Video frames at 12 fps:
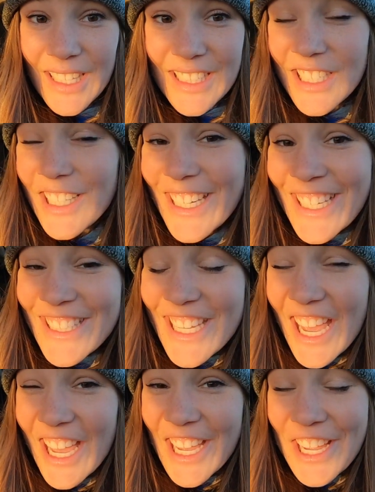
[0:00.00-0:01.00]
It's clinic
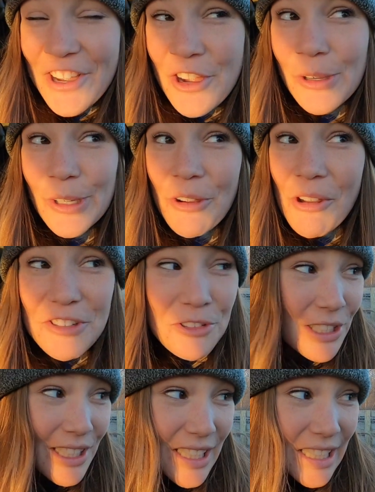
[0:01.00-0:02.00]
day. We're going to a
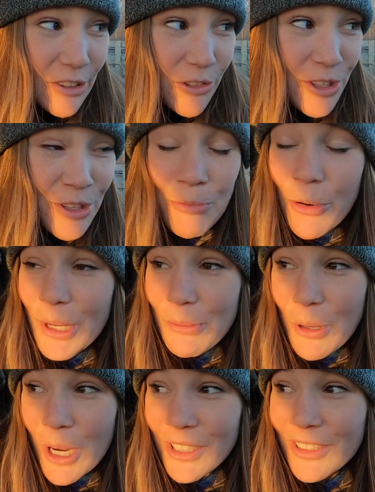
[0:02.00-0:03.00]
clinic with Boyd
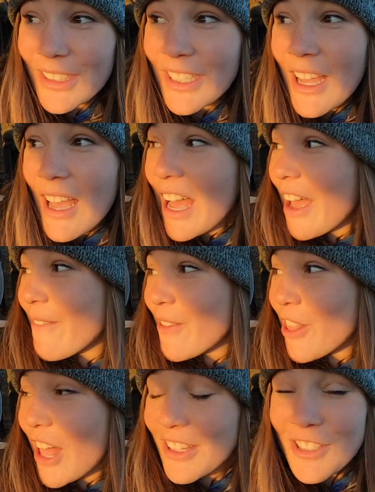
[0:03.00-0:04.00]
Martin. I have a
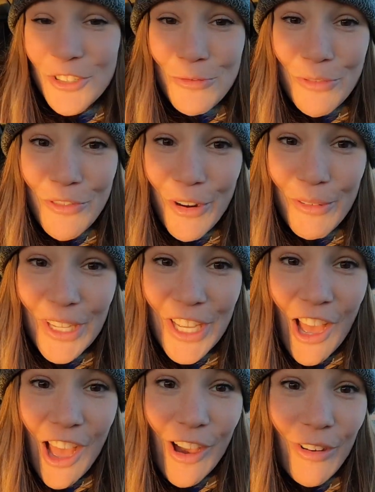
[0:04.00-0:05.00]
lot to do before we
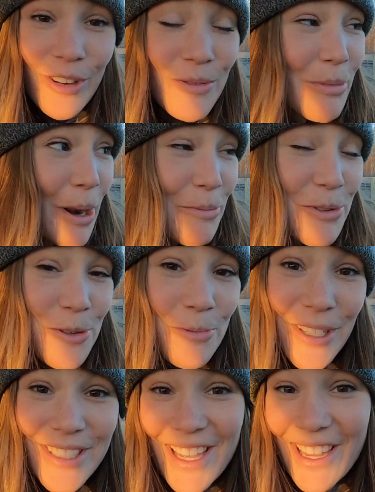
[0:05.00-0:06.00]
go, but I'm super
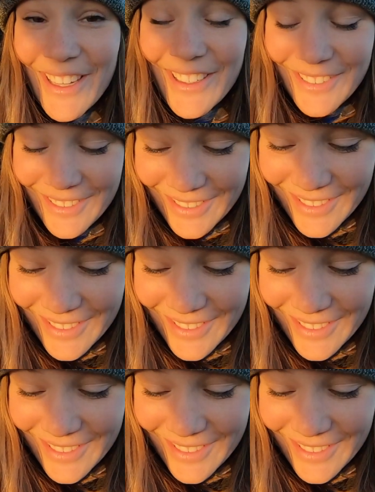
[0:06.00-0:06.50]
excited.